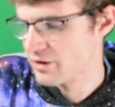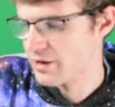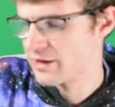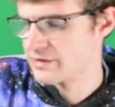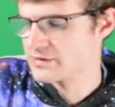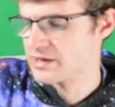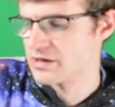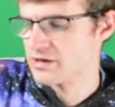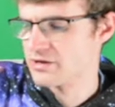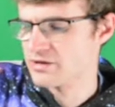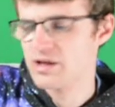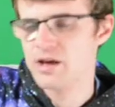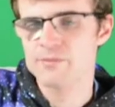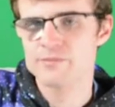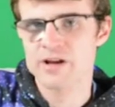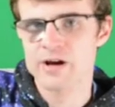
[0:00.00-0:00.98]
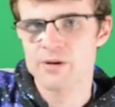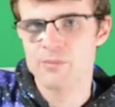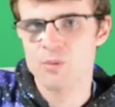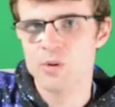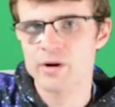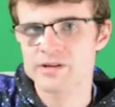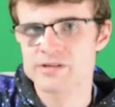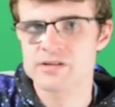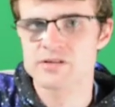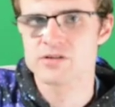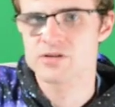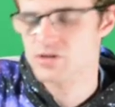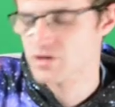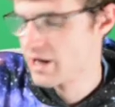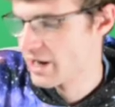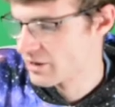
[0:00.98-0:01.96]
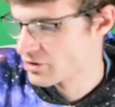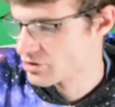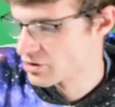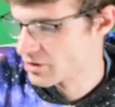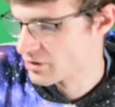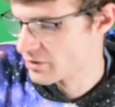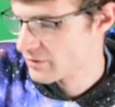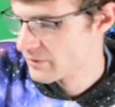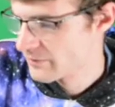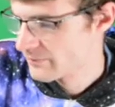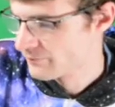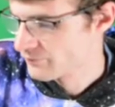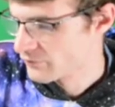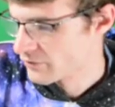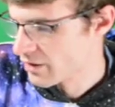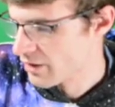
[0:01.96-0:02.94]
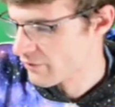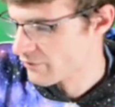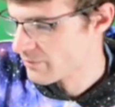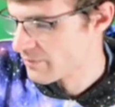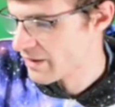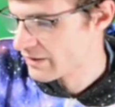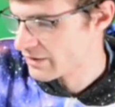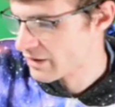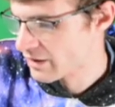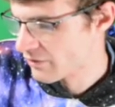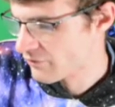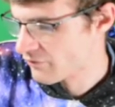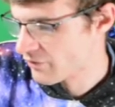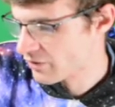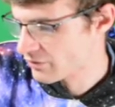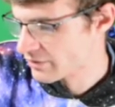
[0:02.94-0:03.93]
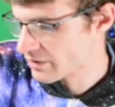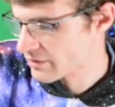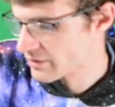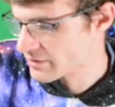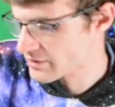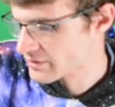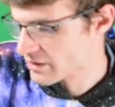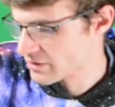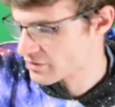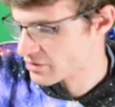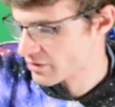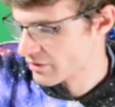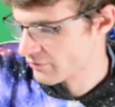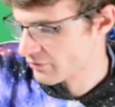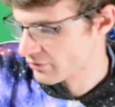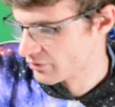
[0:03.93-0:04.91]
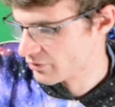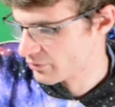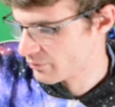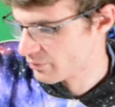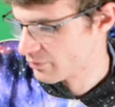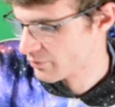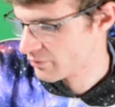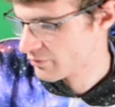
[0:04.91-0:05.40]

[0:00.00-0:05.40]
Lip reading: extended thumb now points in the direction of the magnetic field in the center of the loop.